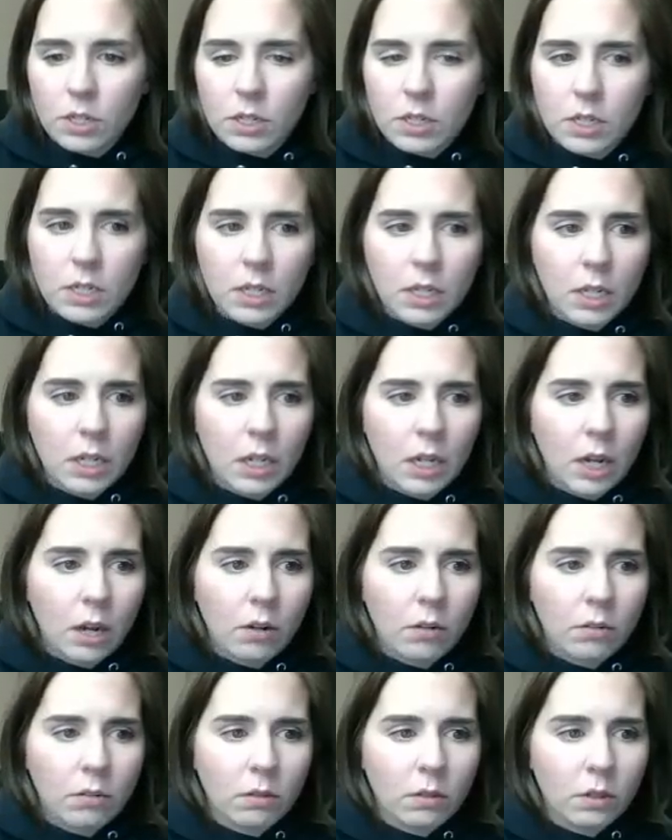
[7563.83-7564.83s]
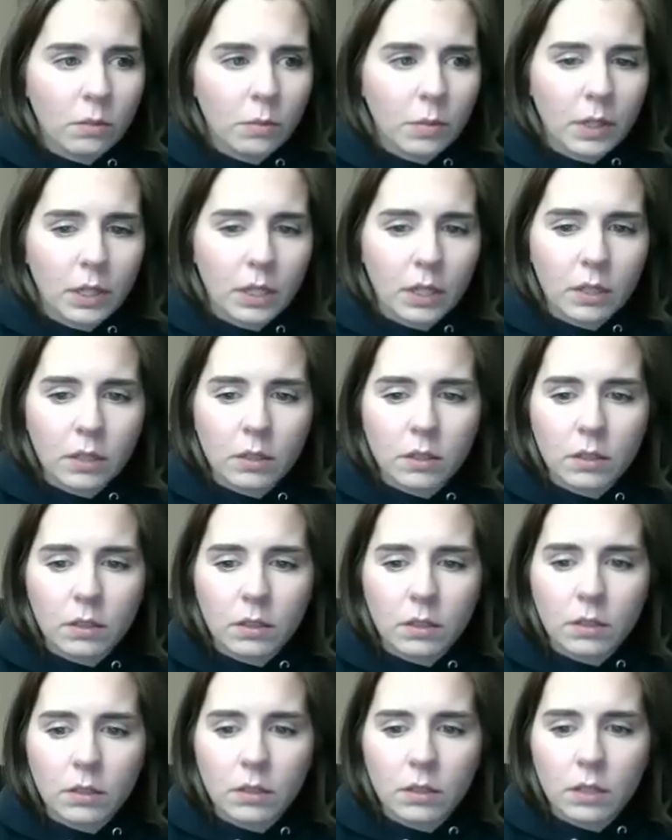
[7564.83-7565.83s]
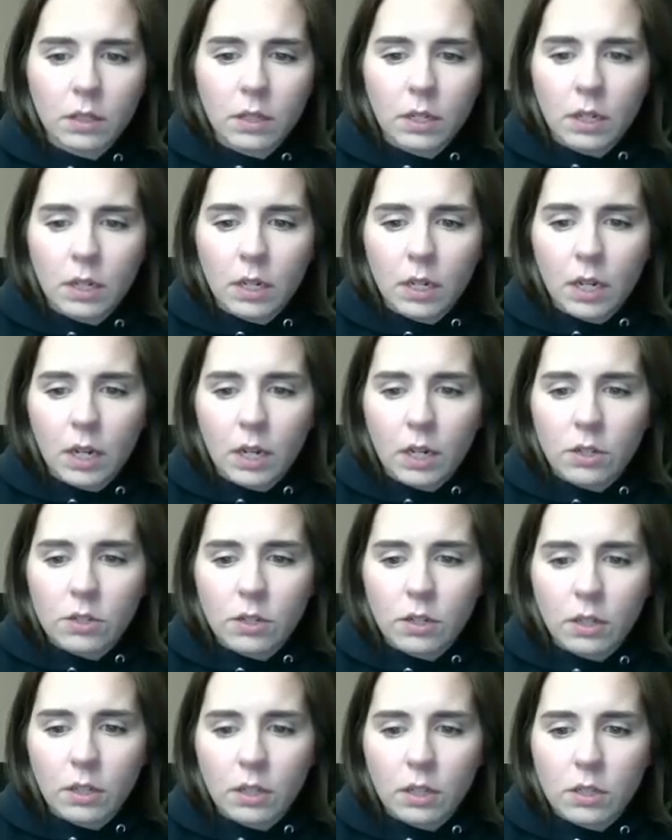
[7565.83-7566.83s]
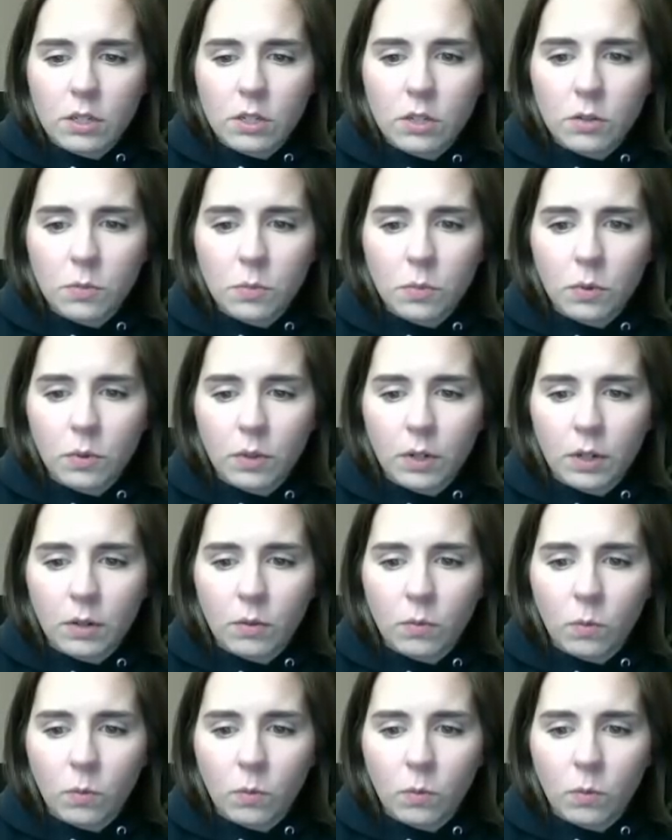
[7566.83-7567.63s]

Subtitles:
sticking out a little bit. Actually, let's do 0.1.